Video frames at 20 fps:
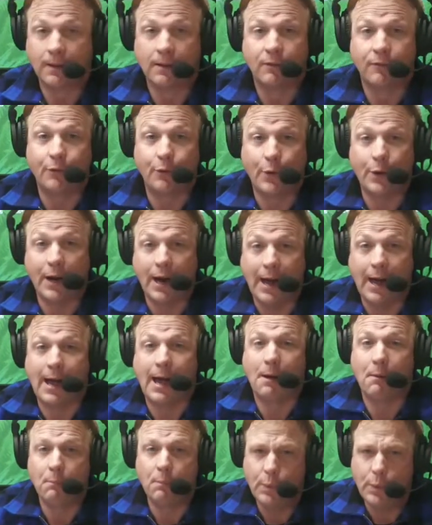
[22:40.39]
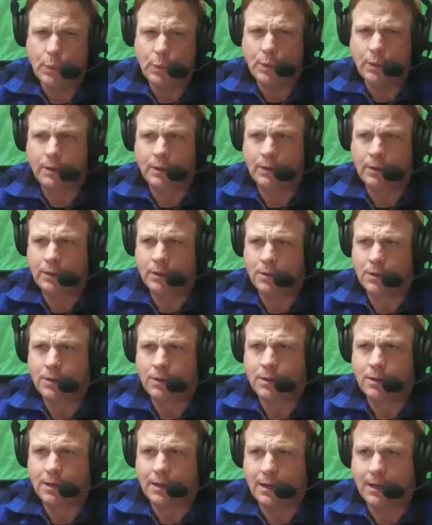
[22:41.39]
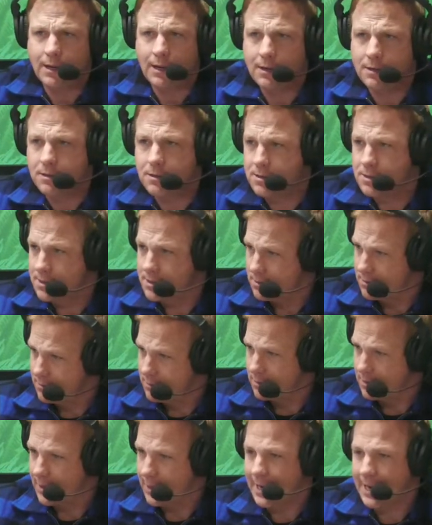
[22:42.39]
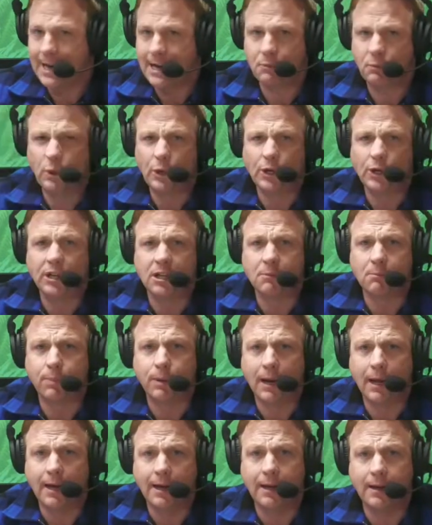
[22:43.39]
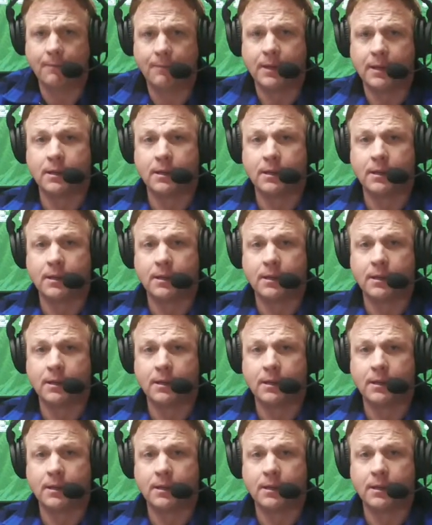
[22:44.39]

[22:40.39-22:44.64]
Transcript: Very humble and a hard-working player.